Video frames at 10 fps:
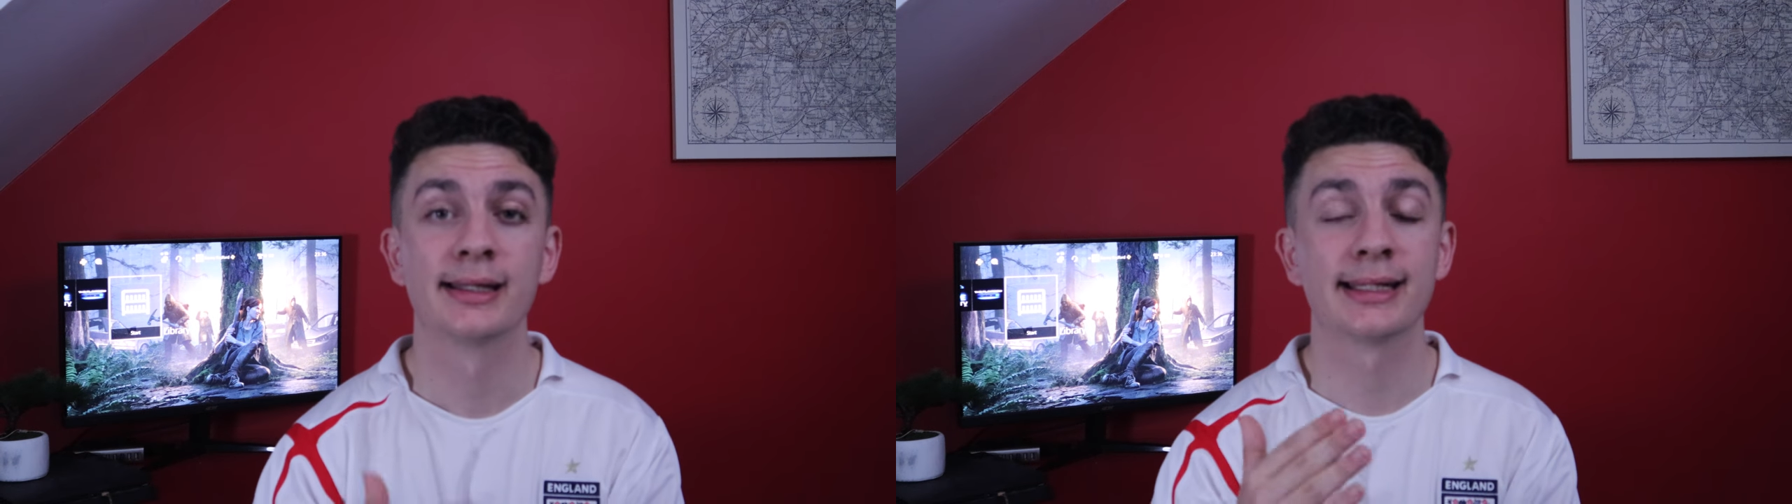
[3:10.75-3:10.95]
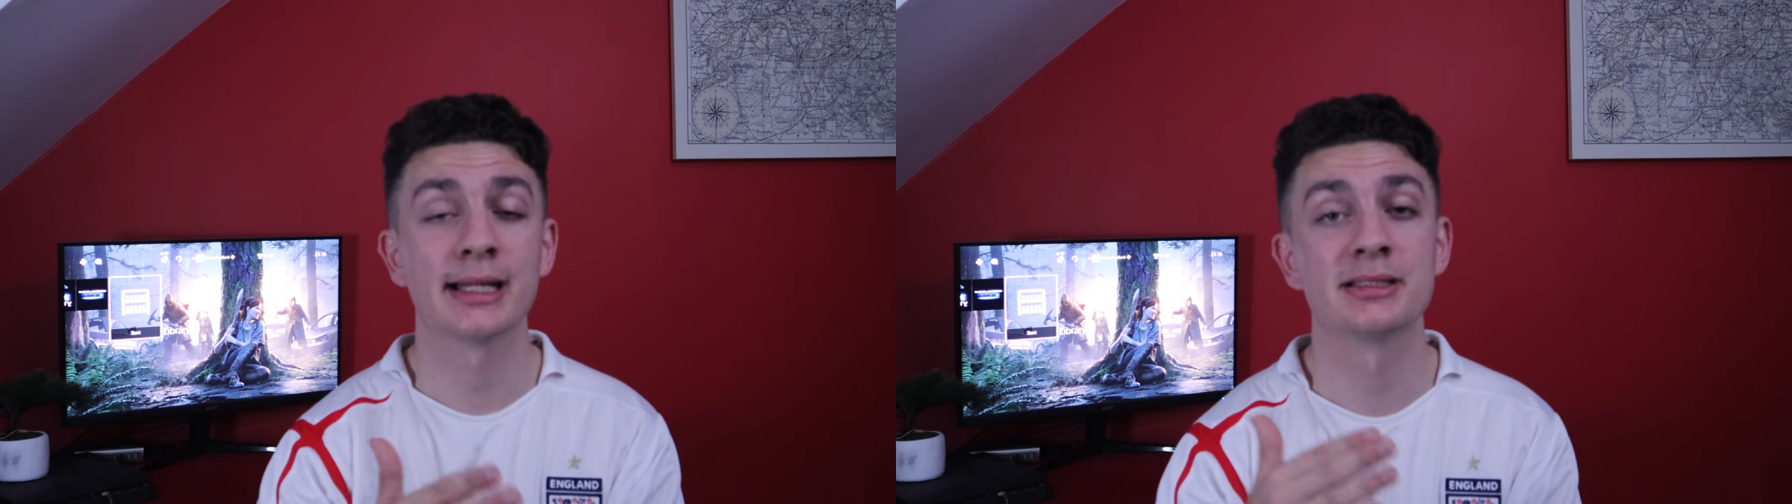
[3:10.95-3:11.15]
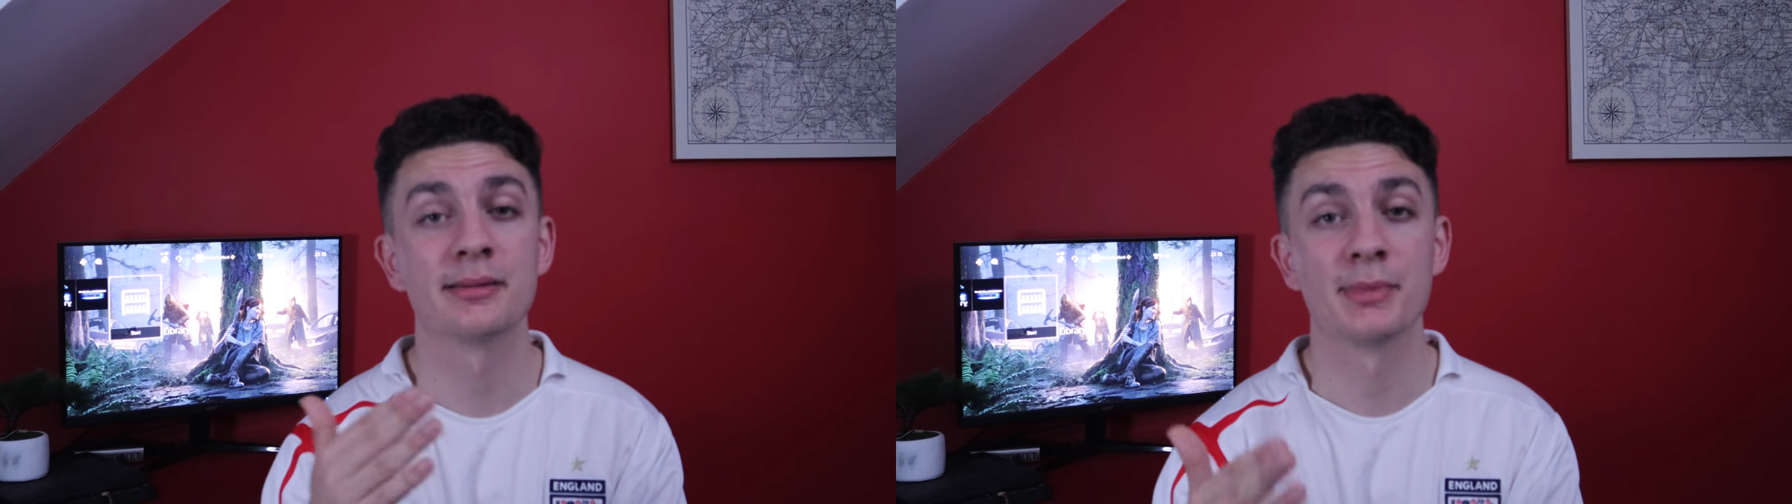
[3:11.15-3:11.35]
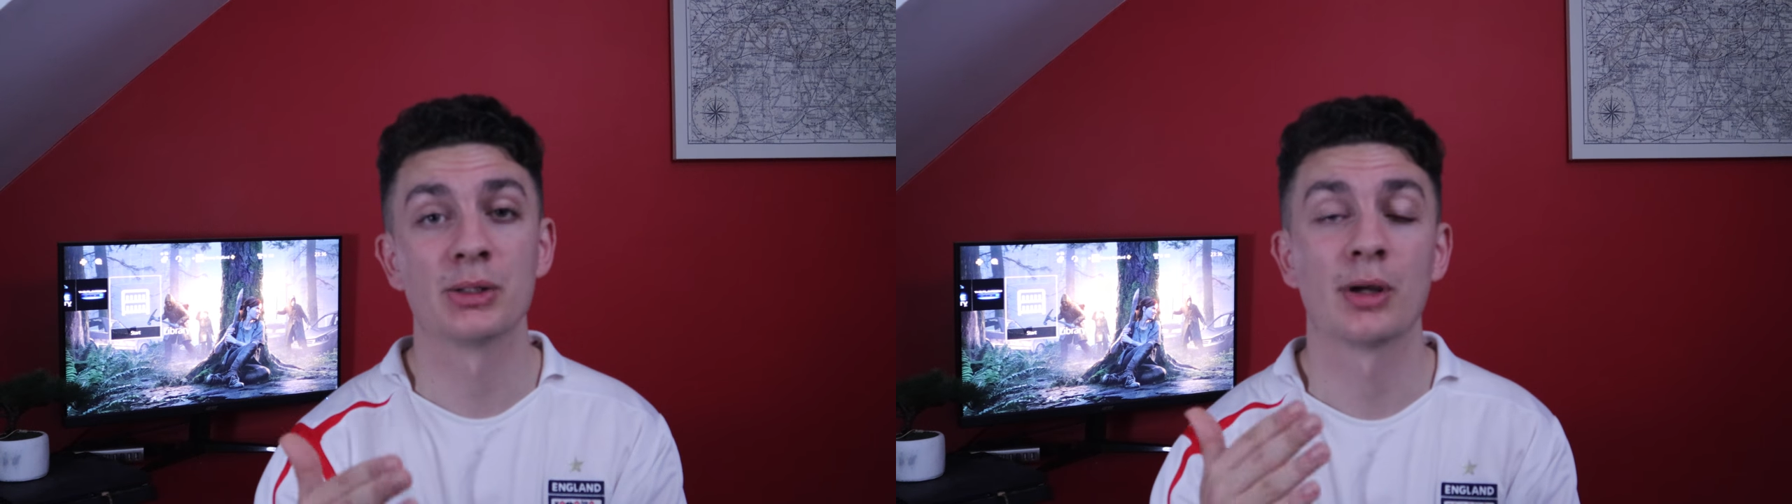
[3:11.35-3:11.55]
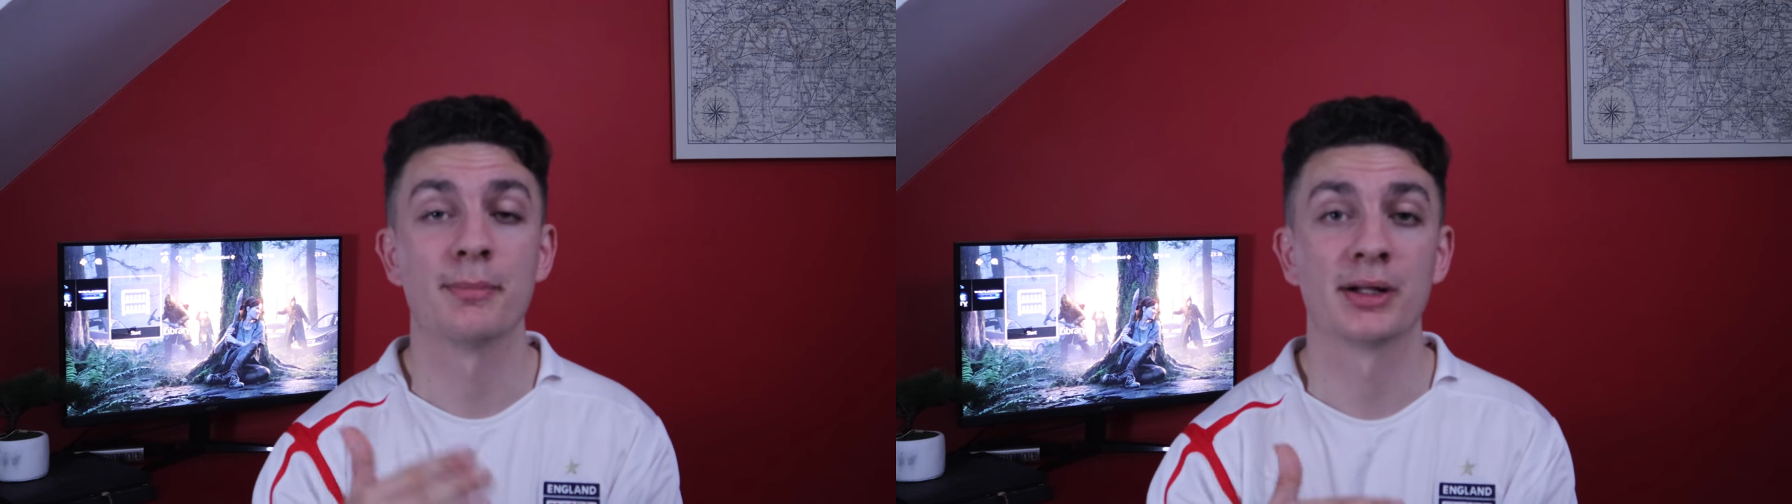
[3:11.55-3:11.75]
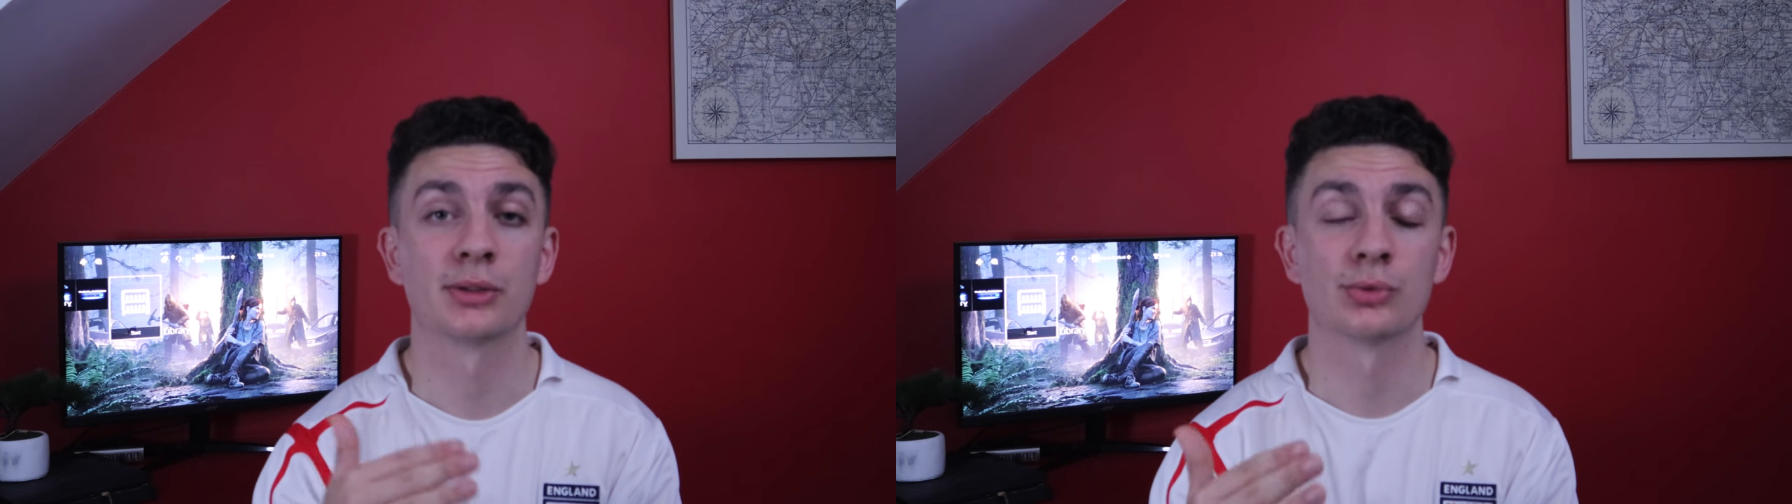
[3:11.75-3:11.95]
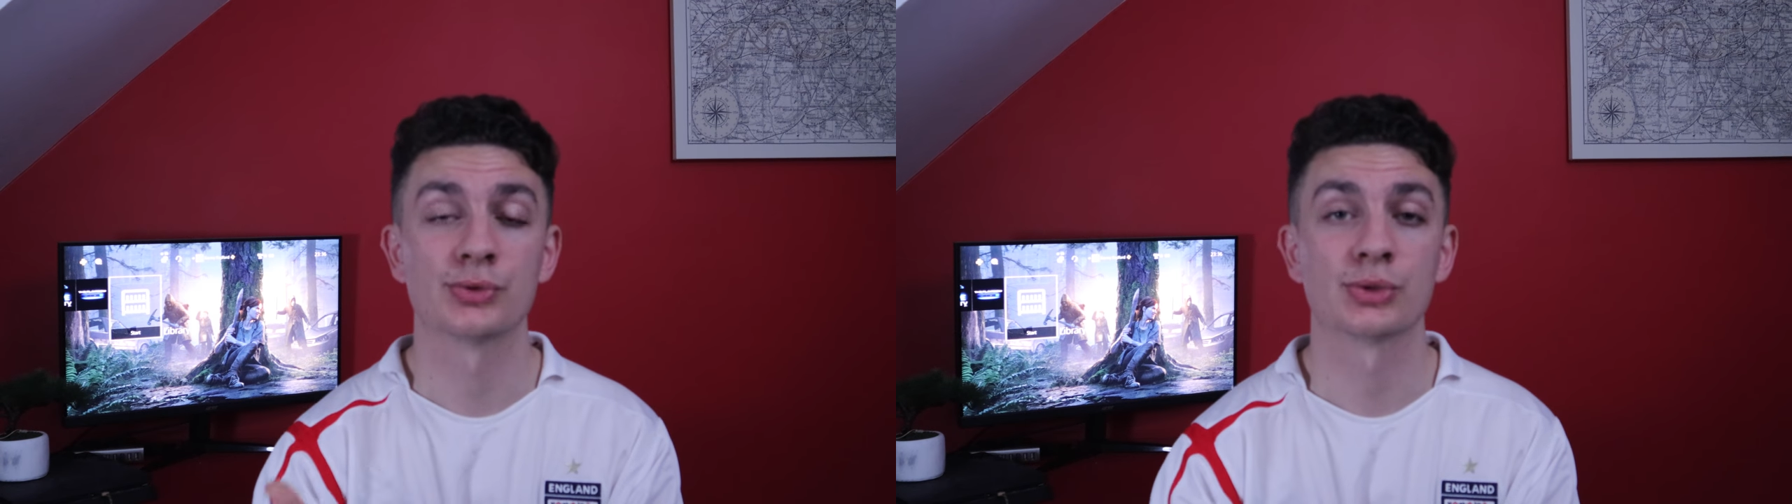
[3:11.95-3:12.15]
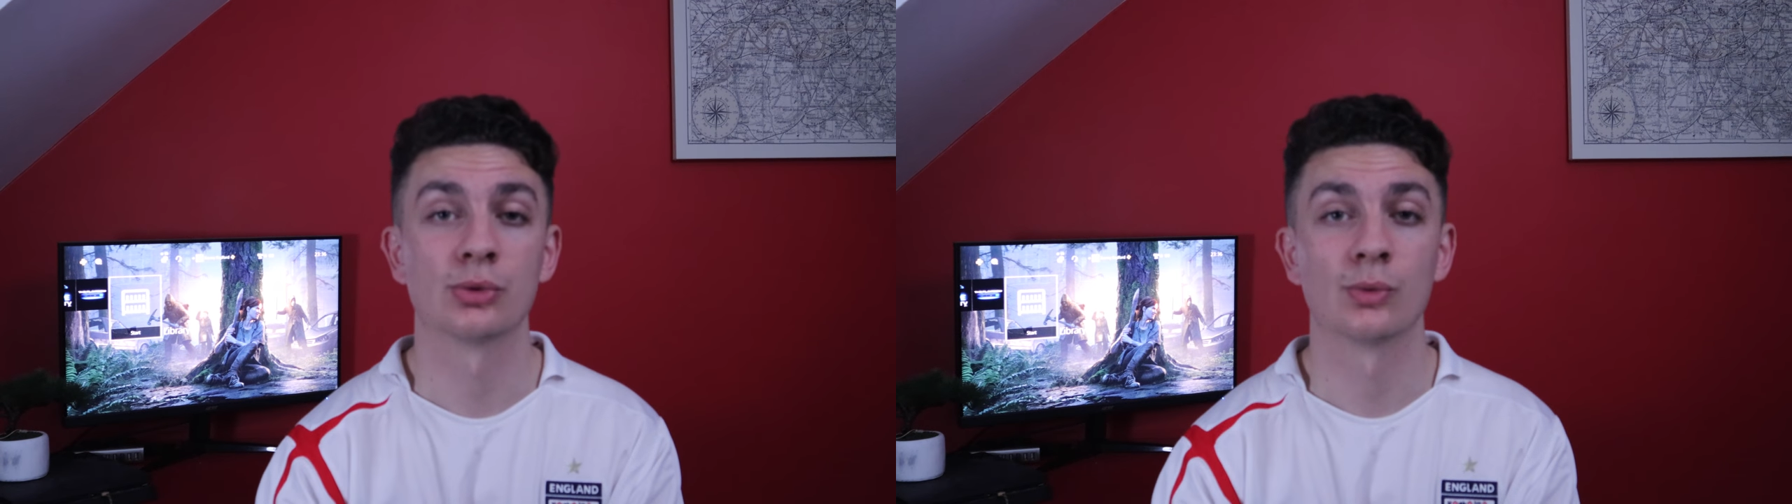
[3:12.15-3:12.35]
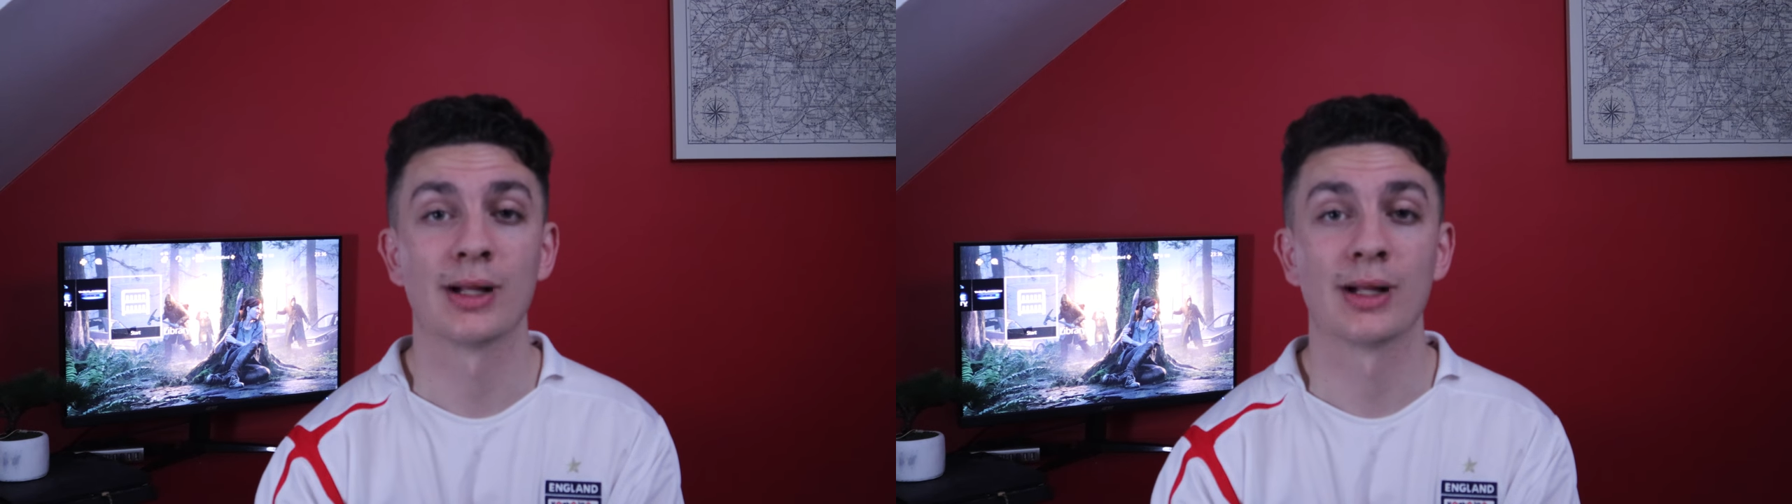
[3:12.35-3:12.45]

Kent and Medway Medical School